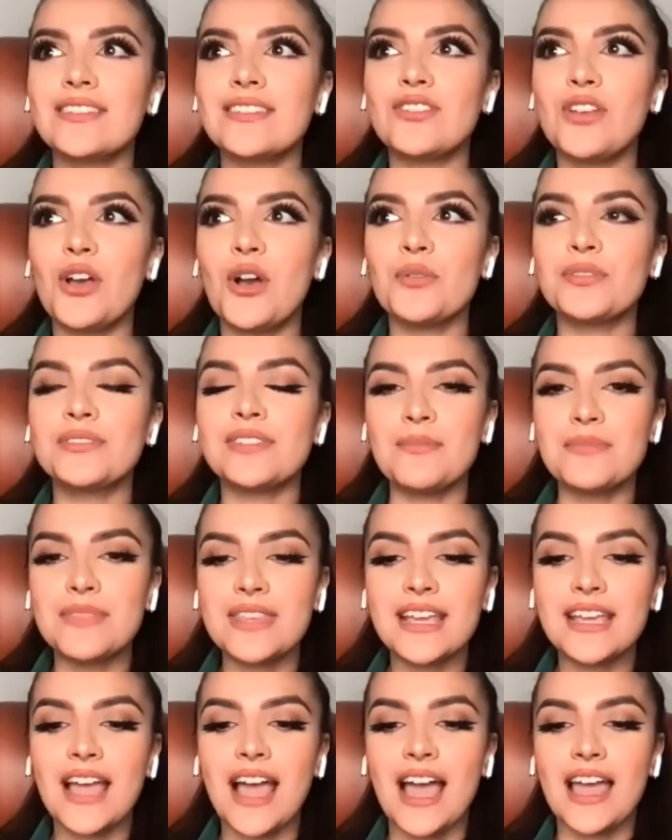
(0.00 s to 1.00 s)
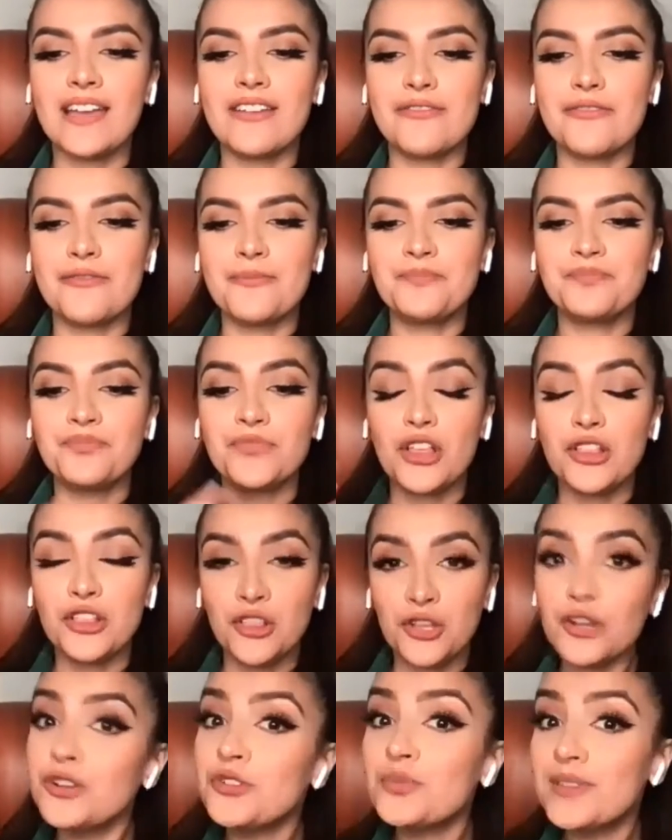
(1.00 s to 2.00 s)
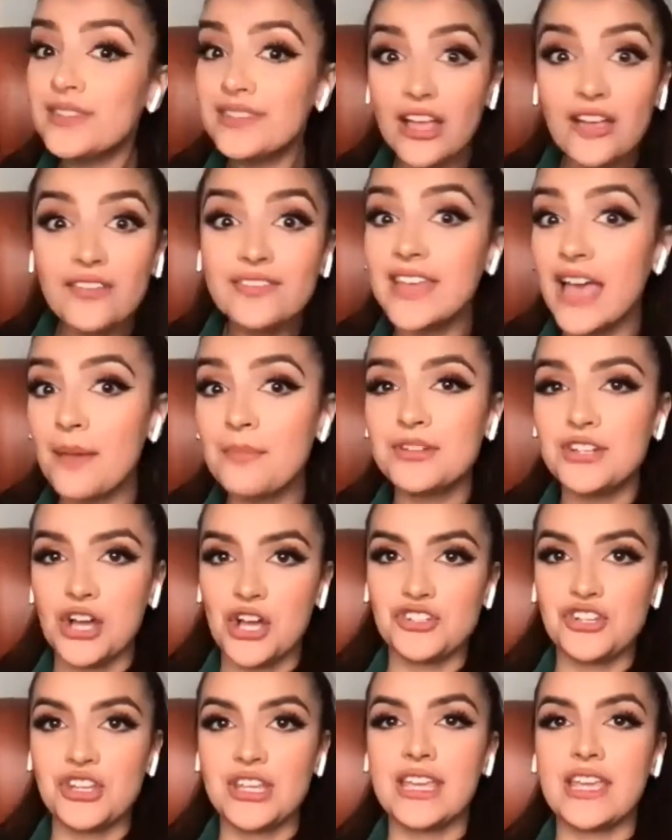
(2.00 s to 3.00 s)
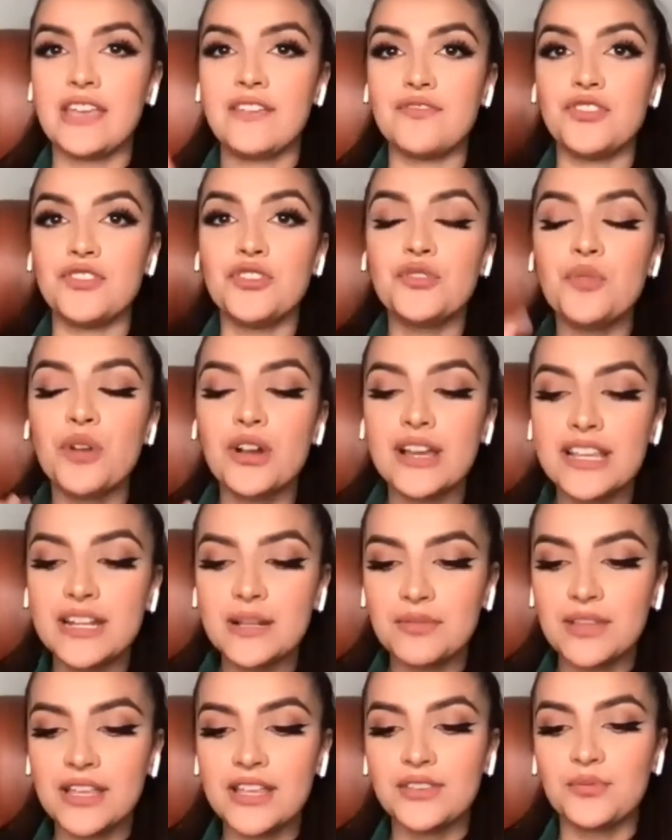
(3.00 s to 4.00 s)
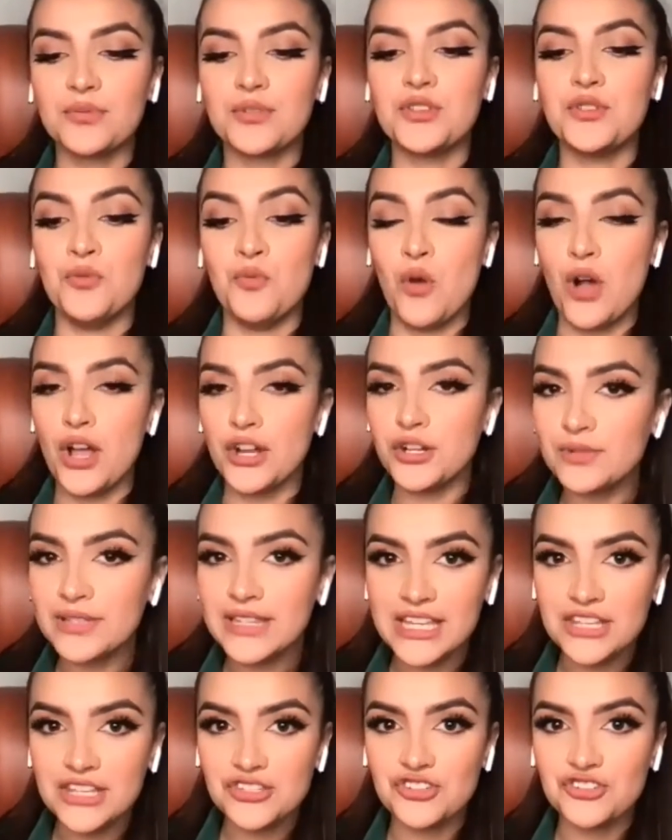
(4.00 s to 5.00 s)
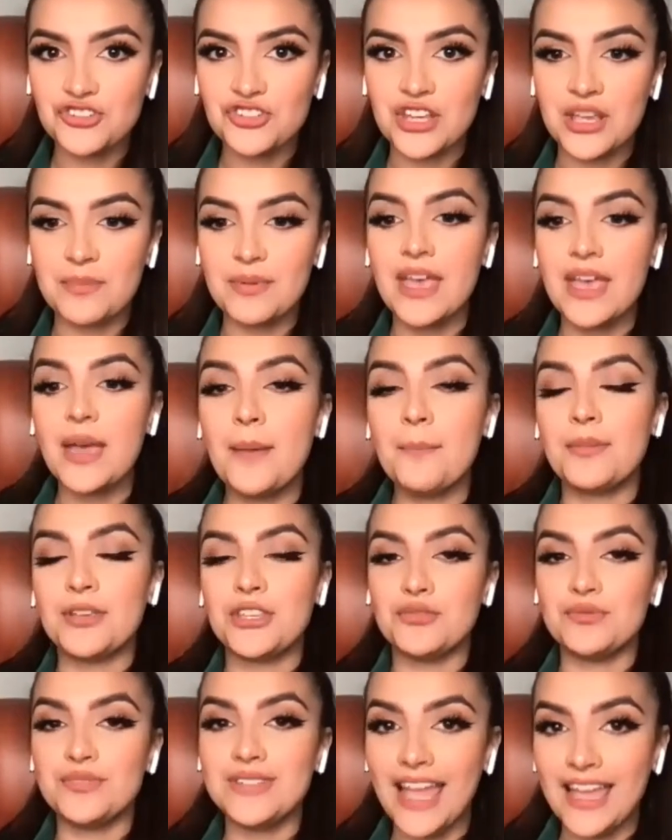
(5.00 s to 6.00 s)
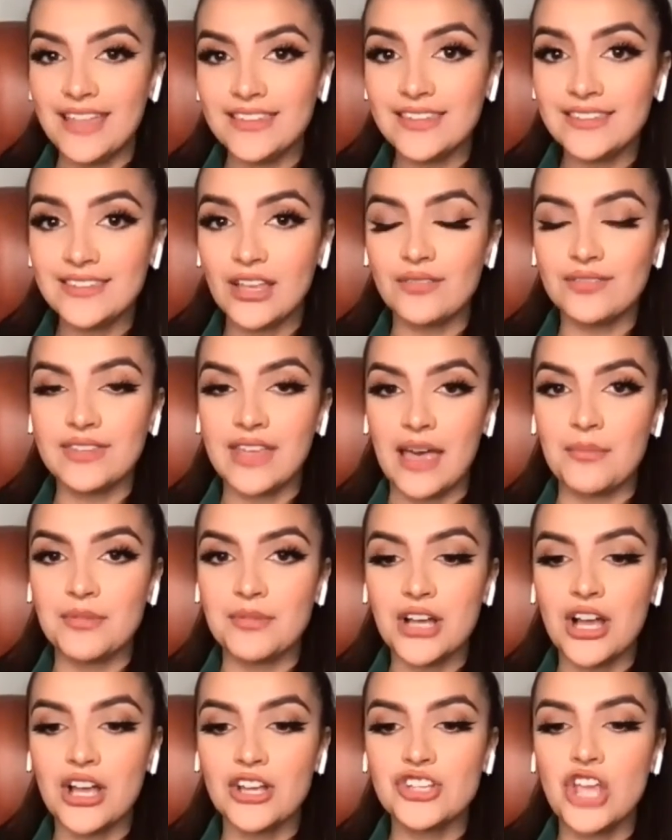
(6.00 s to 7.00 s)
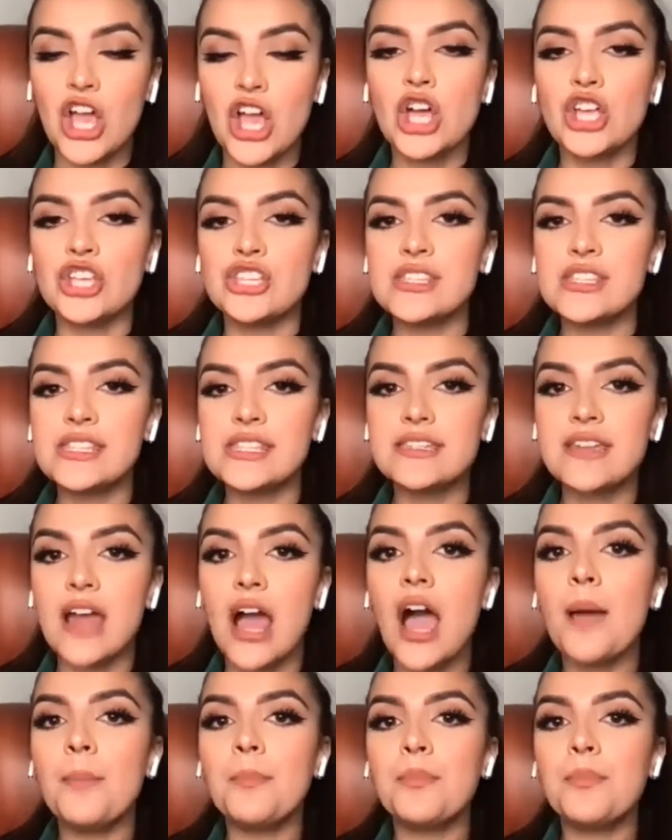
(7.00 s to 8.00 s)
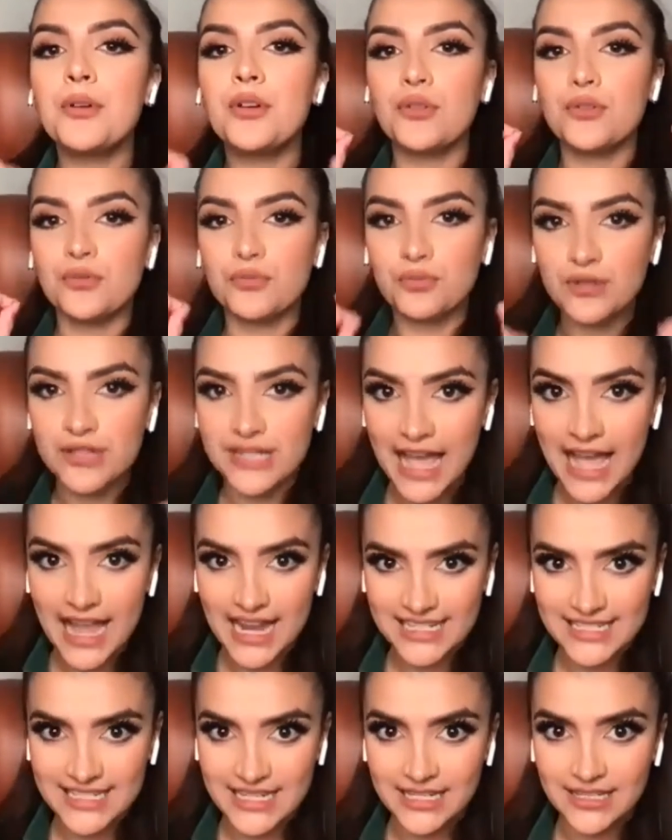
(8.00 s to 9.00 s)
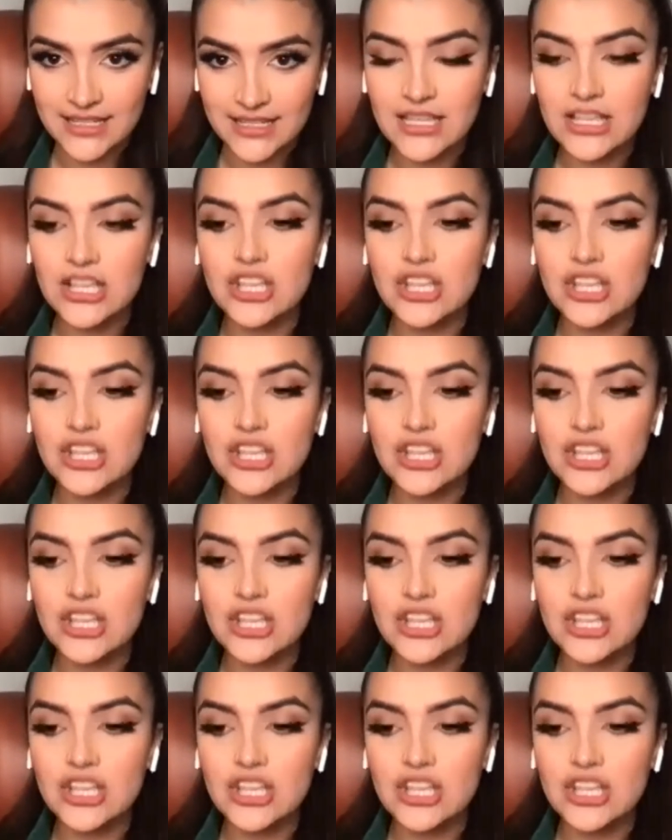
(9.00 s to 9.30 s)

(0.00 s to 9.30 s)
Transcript: so something I've learned with self-sabotaging, if you are in a place where you want a relationship, but you tend to self-sabotage, stop reacting.